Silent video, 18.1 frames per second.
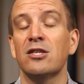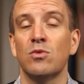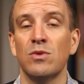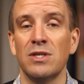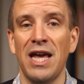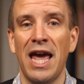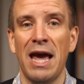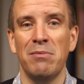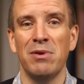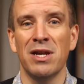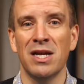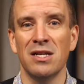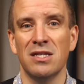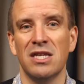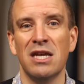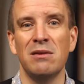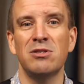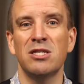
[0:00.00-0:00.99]
was happening. It
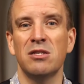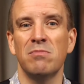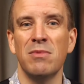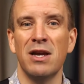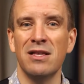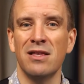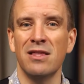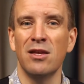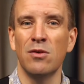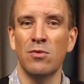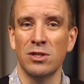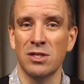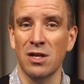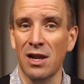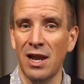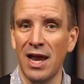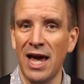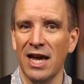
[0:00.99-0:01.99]
seems to me that there was a
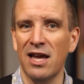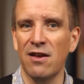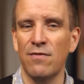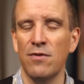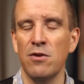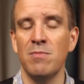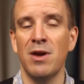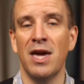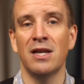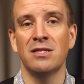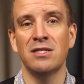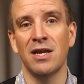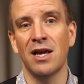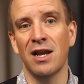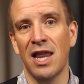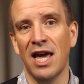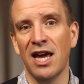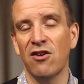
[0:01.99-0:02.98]
lack of humanity,
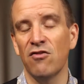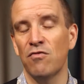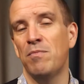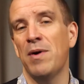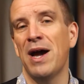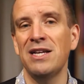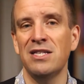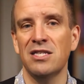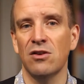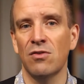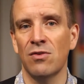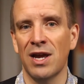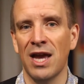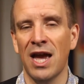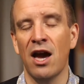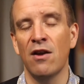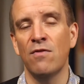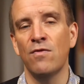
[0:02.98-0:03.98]
a lack of basic
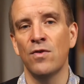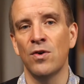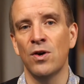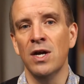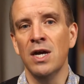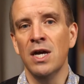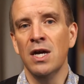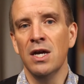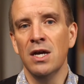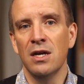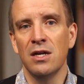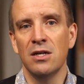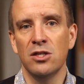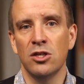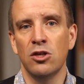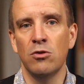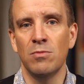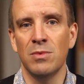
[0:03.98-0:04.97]
regard for
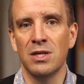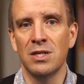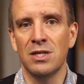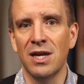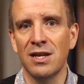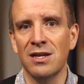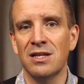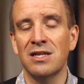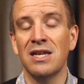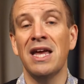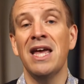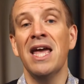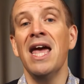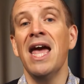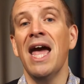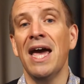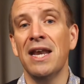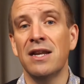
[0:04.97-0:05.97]
his human dignity,
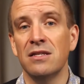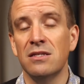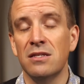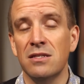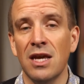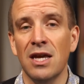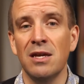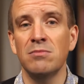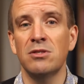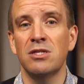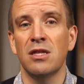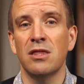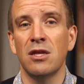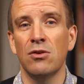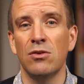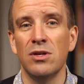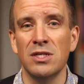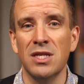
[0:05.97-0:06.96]
and it seems that
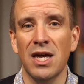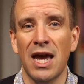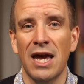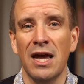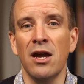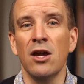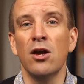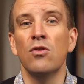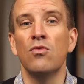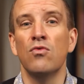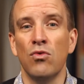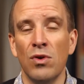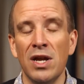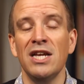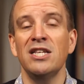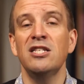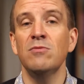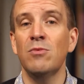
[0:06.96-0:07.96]
there is a
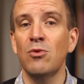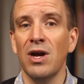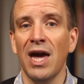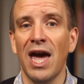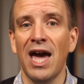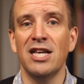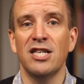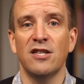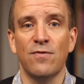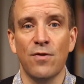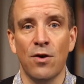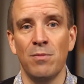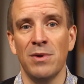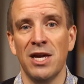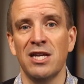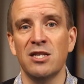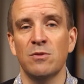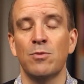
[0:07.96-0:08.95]
reasonable case from
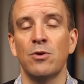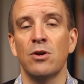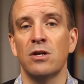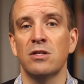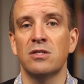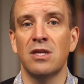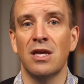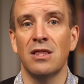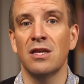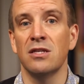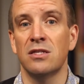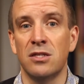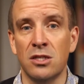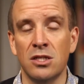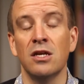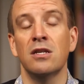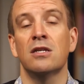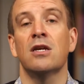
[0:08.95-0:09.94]
experts that this
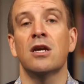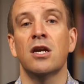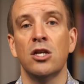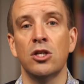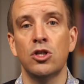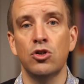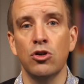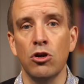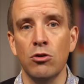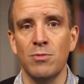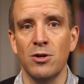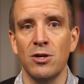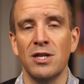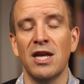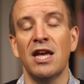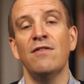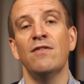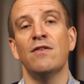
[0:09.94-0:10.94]
did
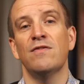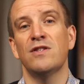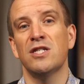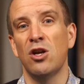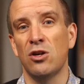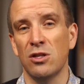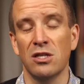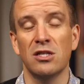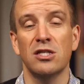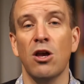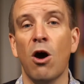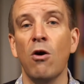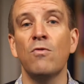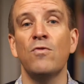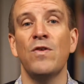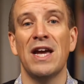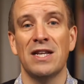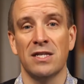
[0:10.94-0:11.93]
contribute, even if it's not the sole
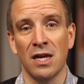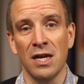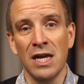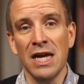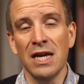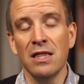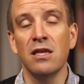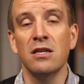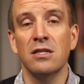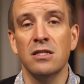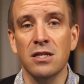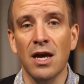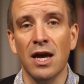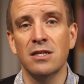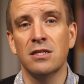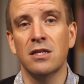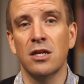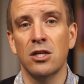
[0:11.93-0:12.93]
factor, this
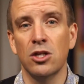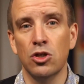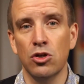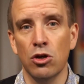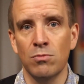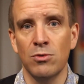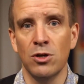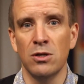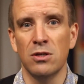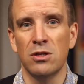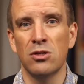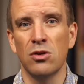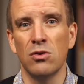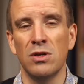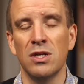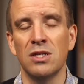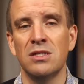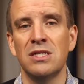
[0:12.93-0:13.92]
does contribute to
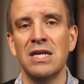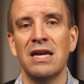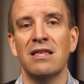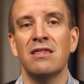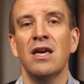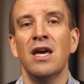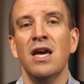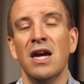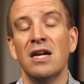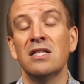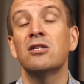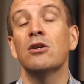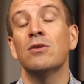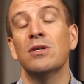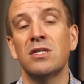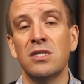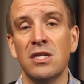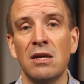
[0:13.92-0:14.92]
his death, and so
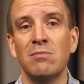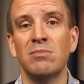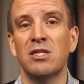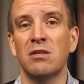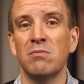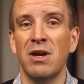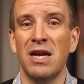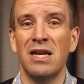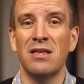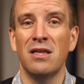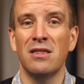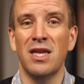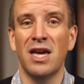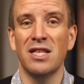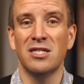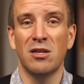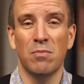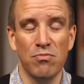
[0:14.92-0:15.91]
it seems to me that
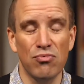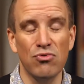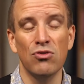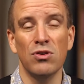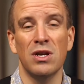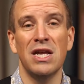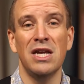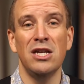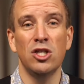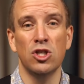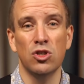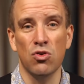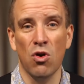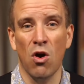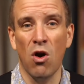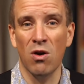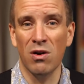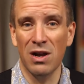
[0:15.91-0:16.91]
that's a pretty
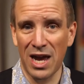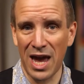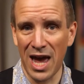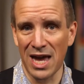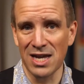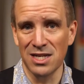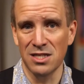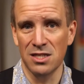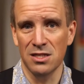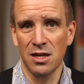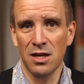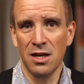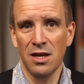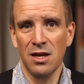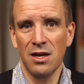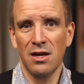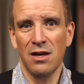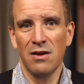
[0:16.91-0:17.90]
strong case
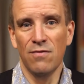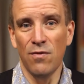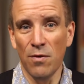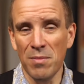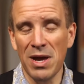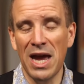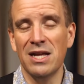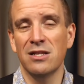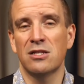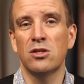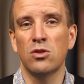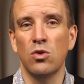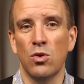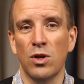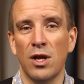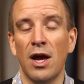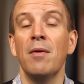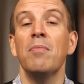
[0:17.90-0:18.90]
for
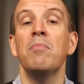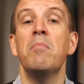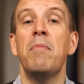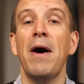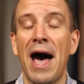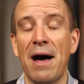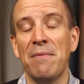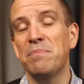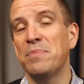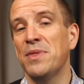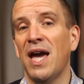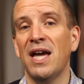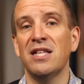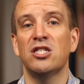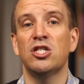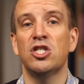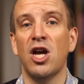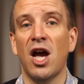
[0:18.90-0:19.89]
manslaughter. But
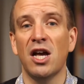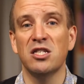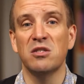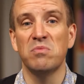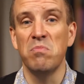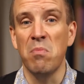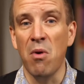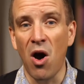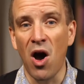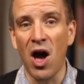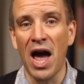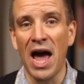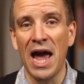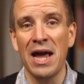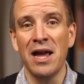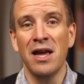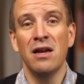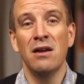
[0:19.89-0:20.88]
that's just
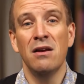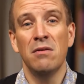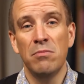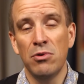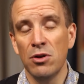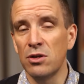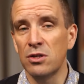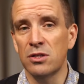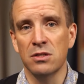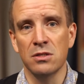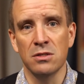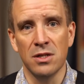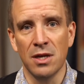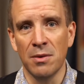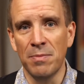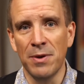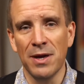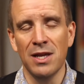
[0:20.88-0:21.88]
my personal
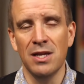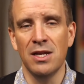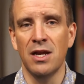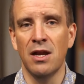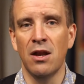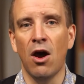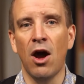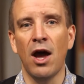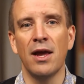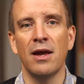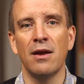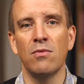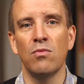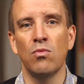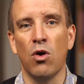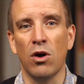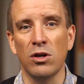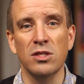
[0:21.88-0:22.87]
opinion. I
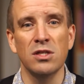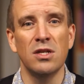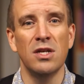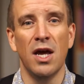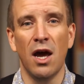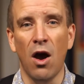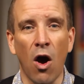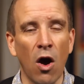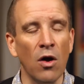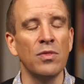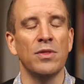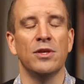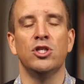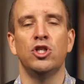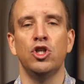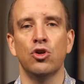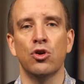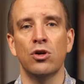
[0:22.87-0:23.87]
wasn't on the
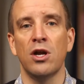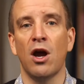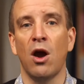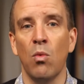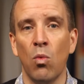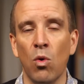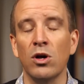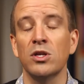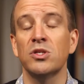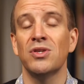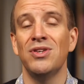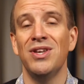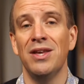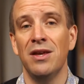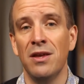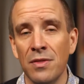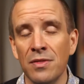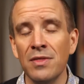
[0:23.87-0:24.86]
jury. I wasn't
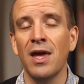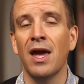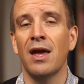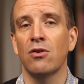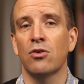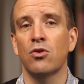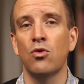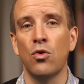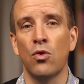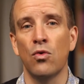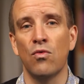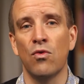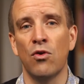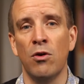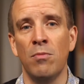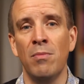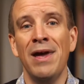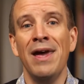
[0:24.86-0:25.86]
in that
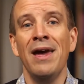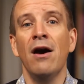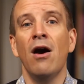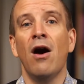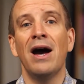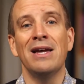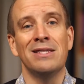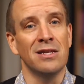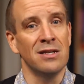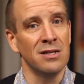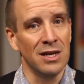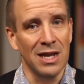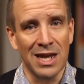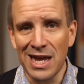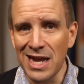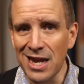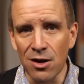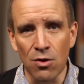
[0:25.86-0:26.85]
courtroom. I didn't
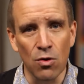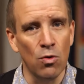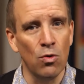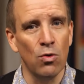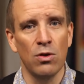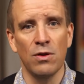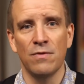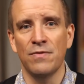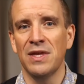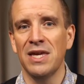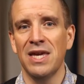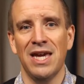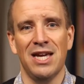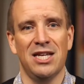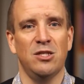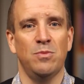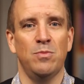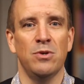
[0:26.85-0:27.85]
hear all of the
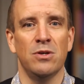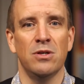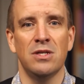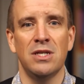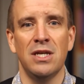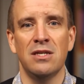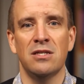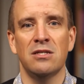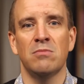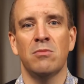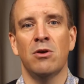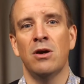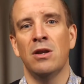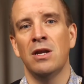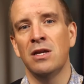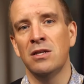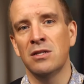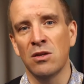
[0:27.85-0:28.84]
expert
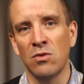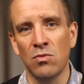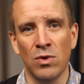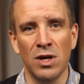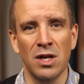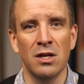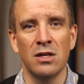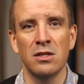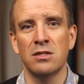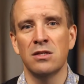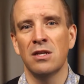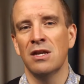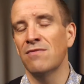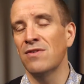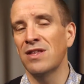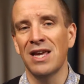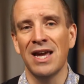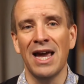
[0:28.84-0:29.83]
testimonies and witness and
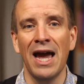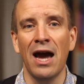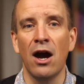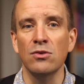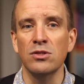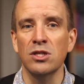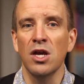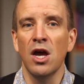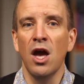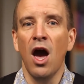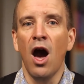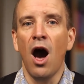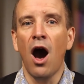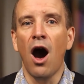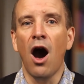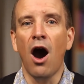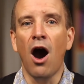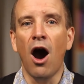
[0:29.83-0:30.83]
everything else.
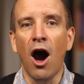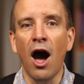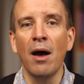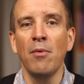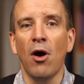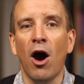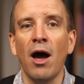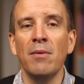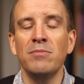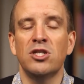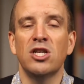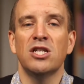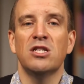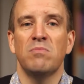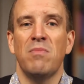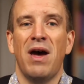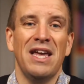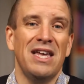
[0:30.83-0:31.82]
I'm
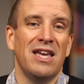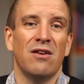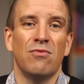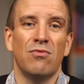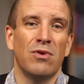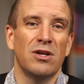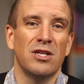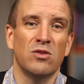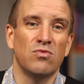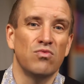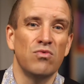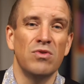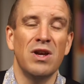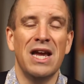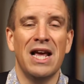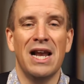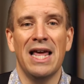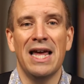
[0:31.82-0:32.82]
just making what is
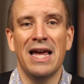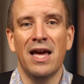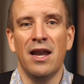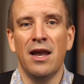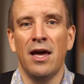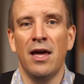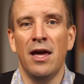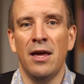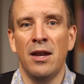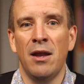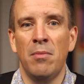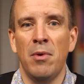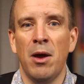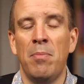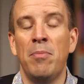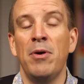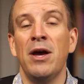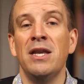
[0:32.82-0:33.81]
really an
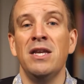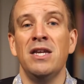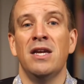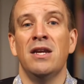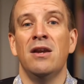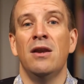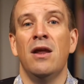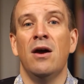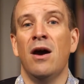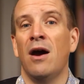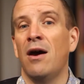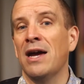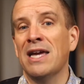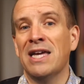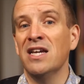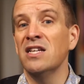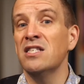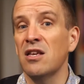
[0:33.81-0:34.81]
opinion, I
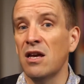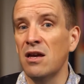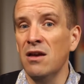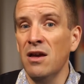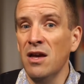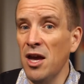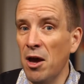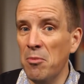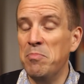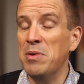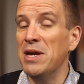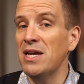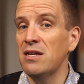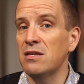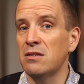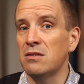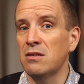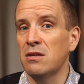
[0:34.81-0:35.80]
guess a
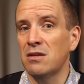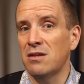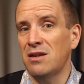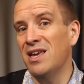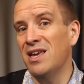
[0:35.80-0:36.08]
best